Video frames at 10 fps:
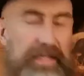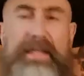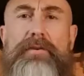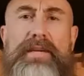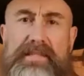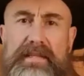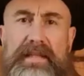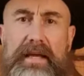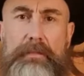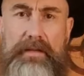the interesting
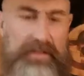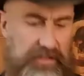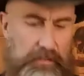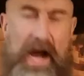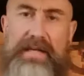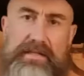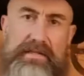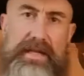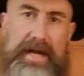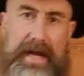thing about these
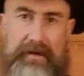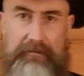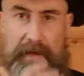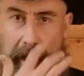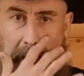boxes that I have